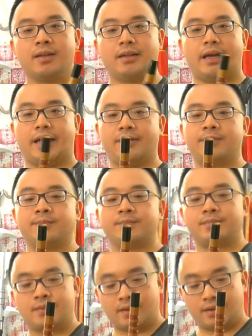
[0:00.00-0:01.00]
Then
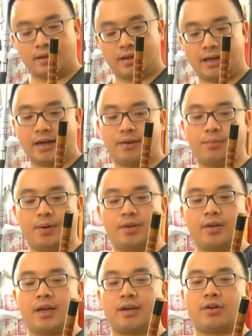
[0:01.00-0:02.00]
when
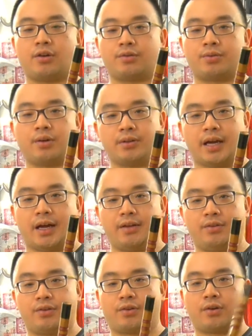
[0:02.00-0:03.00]
you can control
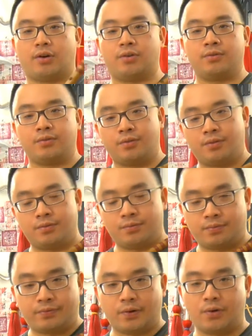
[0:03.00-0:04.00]
that, you go
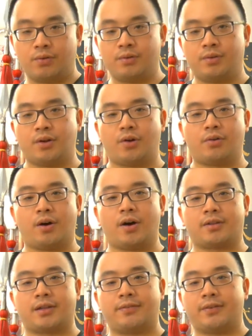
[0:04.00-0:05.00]
full low
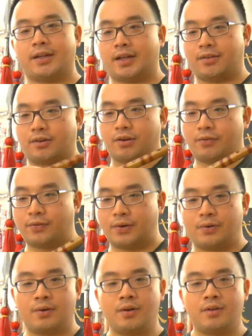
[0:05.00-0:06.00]
octave, and then you go
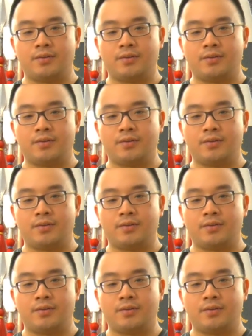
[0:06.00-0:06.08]
full